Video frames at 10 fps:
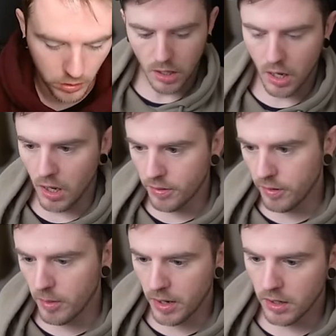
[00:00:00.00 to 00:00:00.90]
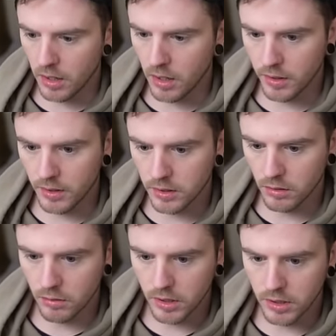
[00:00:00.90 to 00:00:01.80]
Three bet here. I think this is a
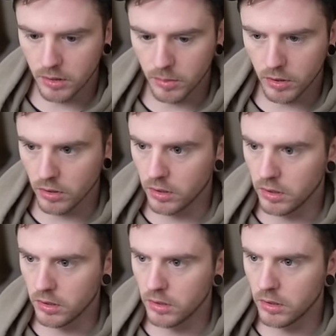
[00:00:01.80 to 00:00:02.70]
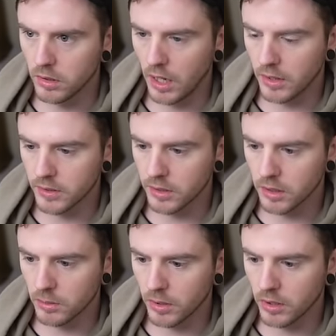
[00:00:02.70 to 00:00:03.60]
reasonable hand to
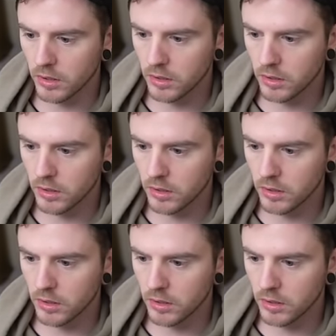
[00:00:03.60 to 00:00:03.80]
see bet.